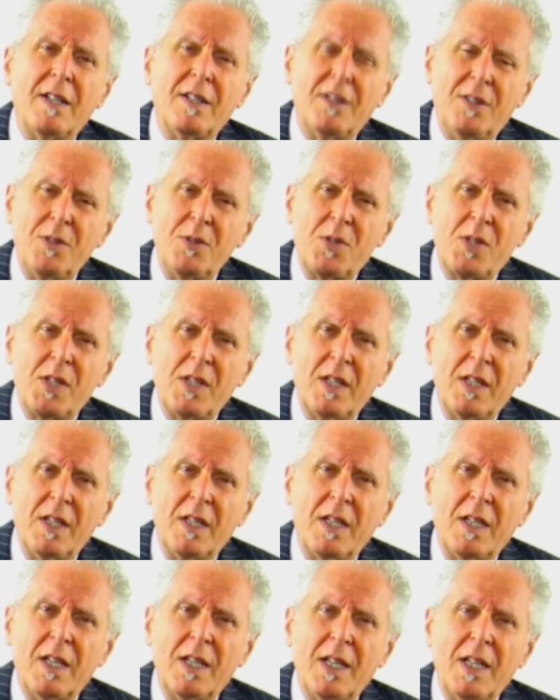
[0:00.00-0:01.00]
do you
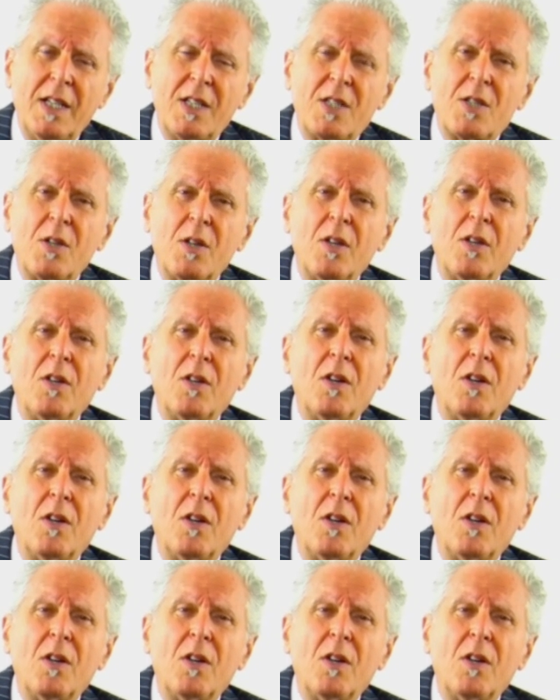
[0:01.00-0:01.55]
see? It's